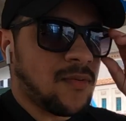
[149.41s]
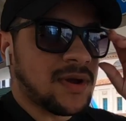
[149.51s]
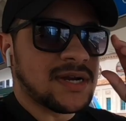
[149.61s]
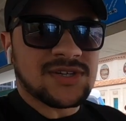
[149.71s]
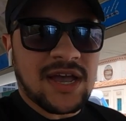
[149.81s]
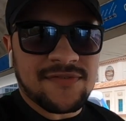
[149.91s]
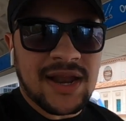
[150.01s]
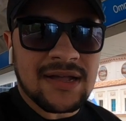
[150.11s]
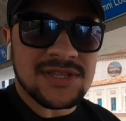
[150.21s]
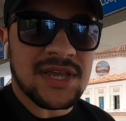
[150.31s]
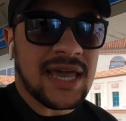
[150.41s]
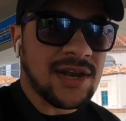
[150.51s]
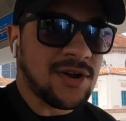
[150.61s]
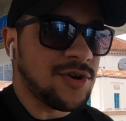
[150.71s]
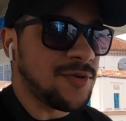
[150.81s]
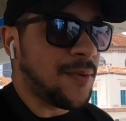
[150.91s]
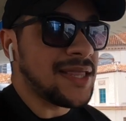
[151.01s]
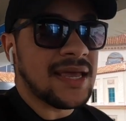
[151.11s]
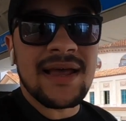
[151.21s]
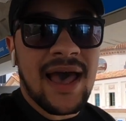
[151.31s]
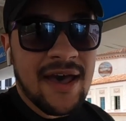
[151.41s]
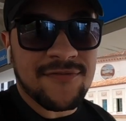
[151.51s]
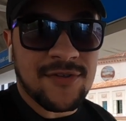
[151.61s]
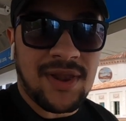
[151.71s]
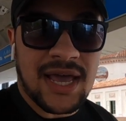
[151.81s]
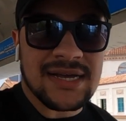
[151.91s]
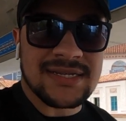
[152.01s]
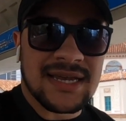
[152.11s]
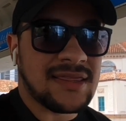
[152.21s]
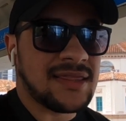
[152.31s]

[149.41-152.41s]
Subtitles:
going to transfer now to the inner loop. We didn't have to, like I said.